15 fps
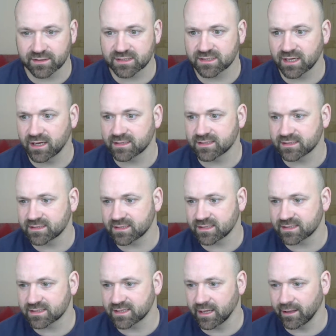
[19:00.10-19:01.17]
uncertainty
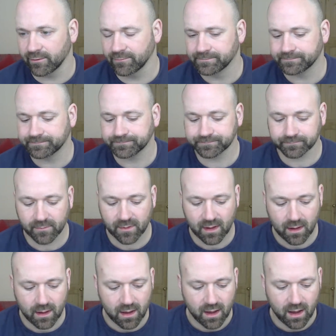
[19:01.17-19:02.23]
still,
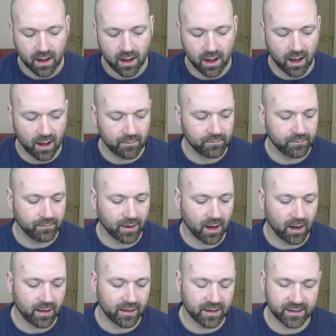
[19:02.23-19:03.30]

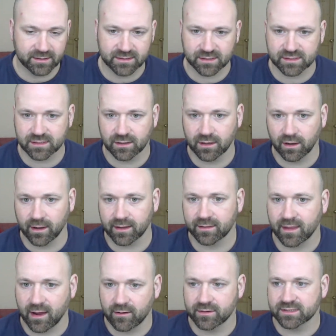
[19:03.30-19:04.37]
but it does look like
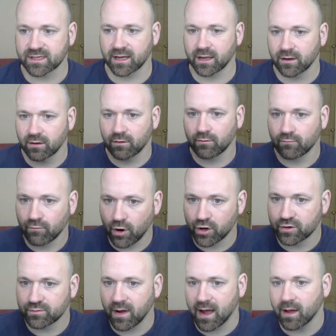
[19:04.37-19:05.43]
there is a
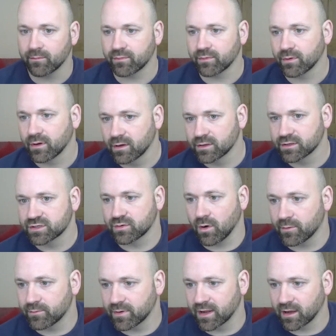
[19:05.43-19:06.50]
roadmap to
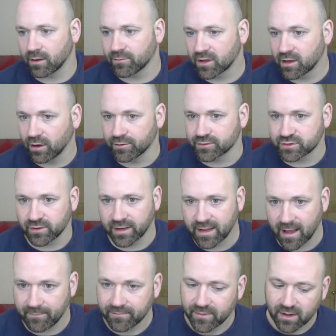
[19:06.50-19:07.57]
opening up the country
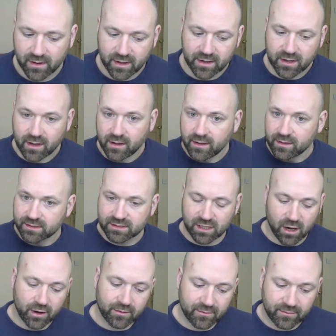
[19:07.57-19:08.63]
again.
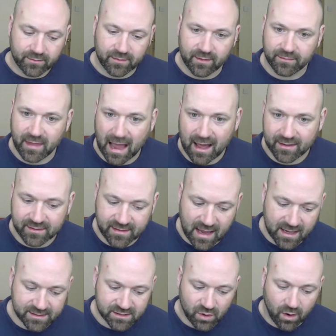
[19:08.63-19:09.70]
So
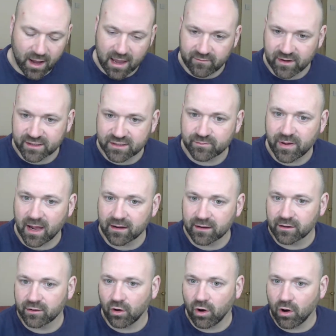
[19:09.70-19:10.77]
that's quite heavily
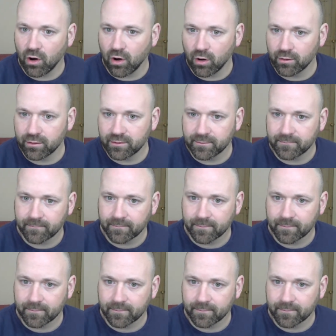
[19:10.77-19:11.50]
dependent on